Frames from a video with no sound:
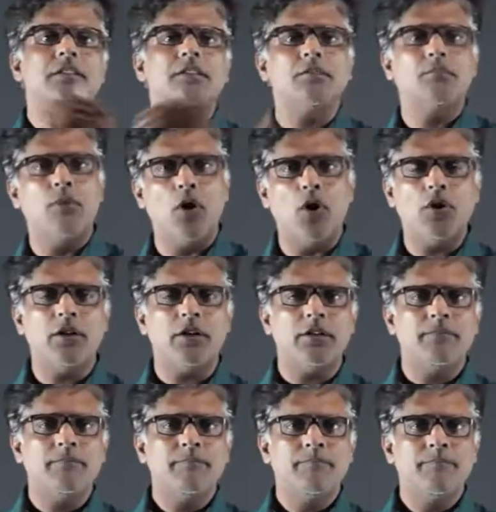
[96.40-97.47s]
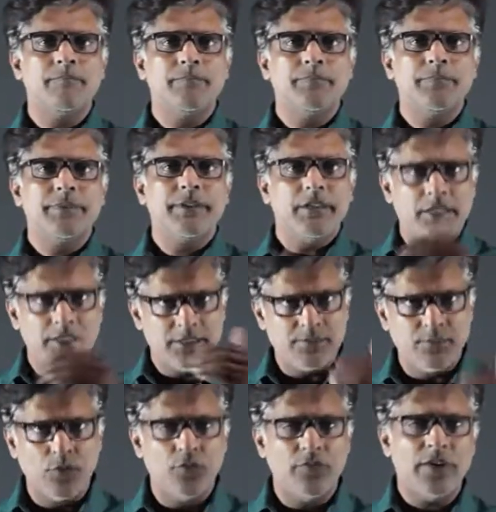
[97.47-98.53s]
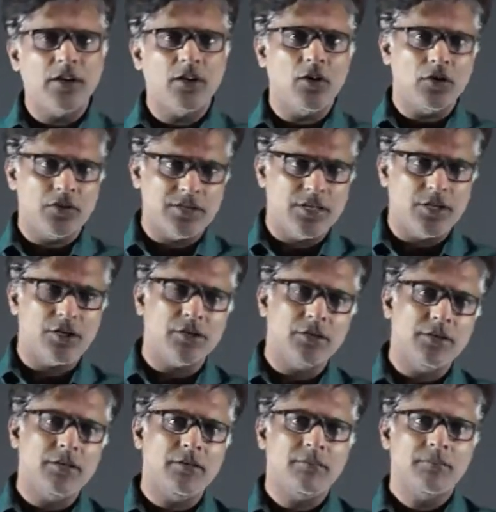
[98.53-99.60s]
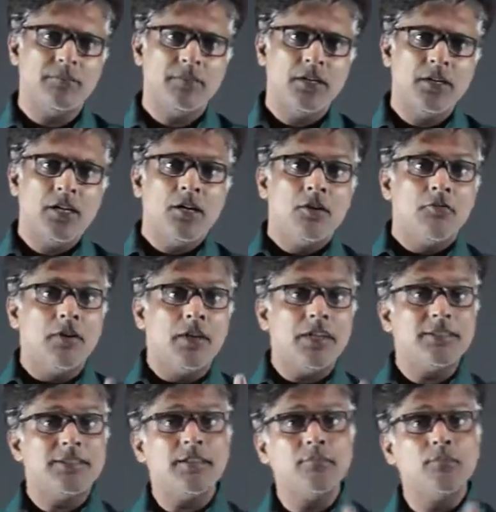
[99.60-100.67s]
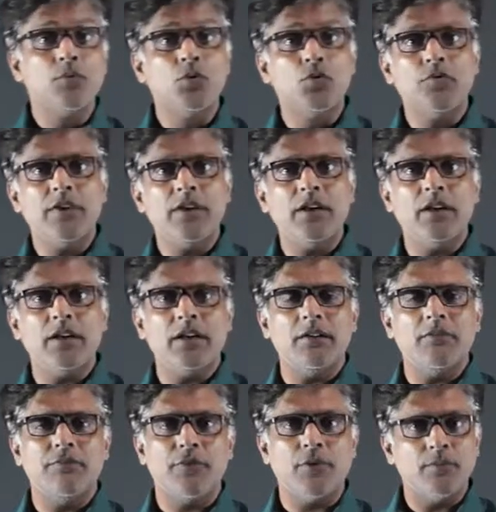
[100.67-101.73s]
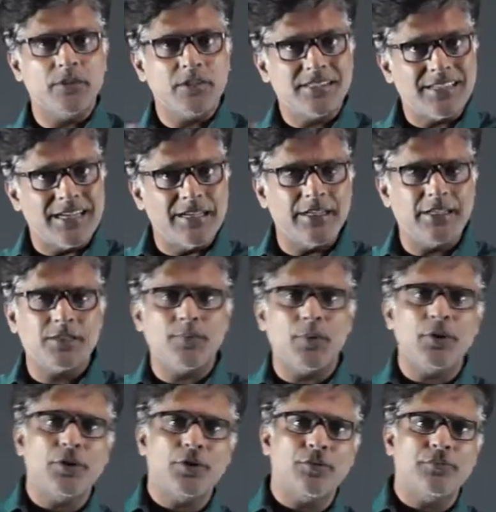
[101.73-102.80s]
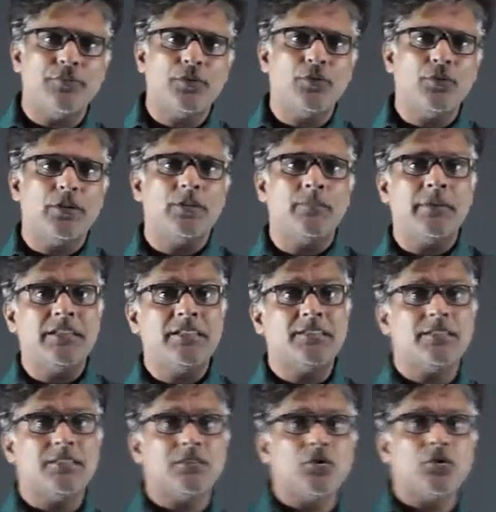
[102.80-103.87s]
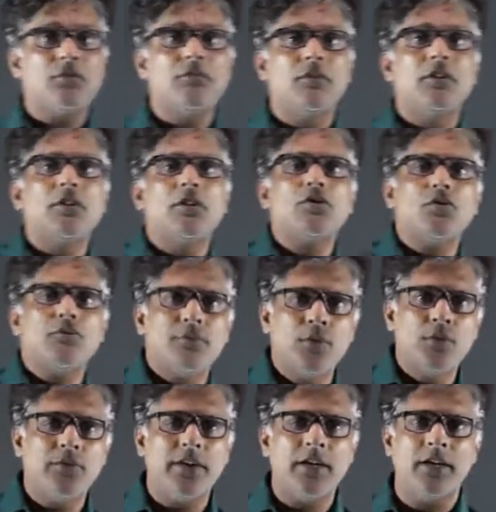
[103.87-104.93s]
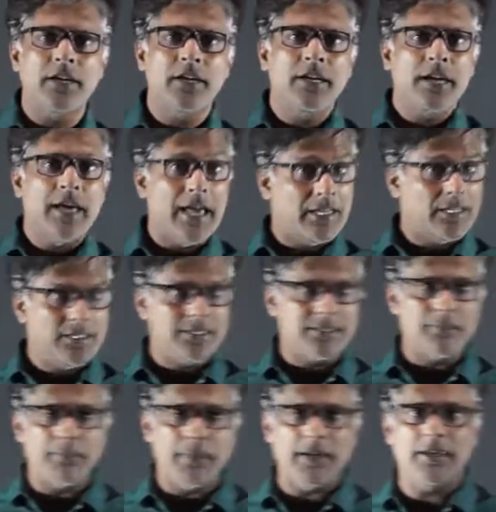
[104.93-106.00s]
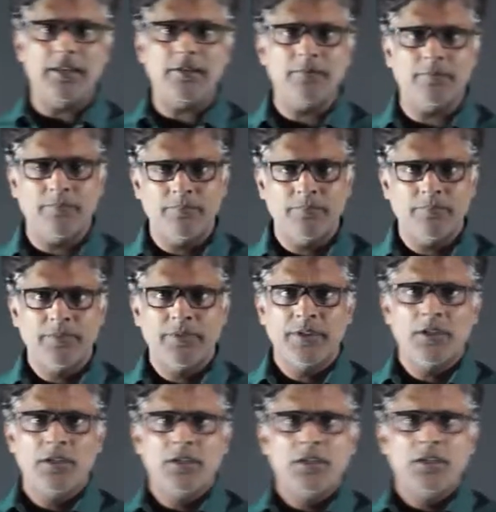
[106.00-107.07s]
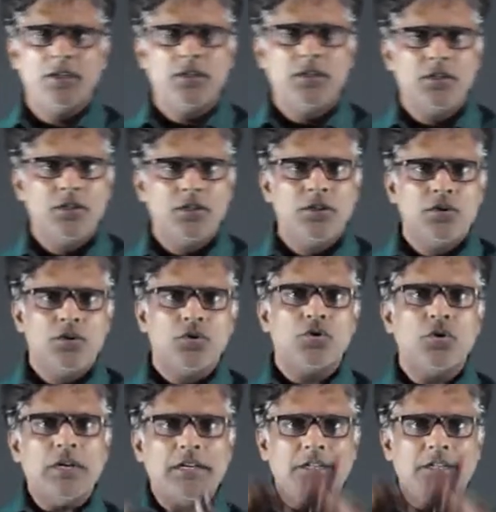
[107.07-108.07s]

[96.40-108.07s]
the block is moving or stationary. When I say moving from the statics point of view, it means it is on the verge of moving and it is impending. So let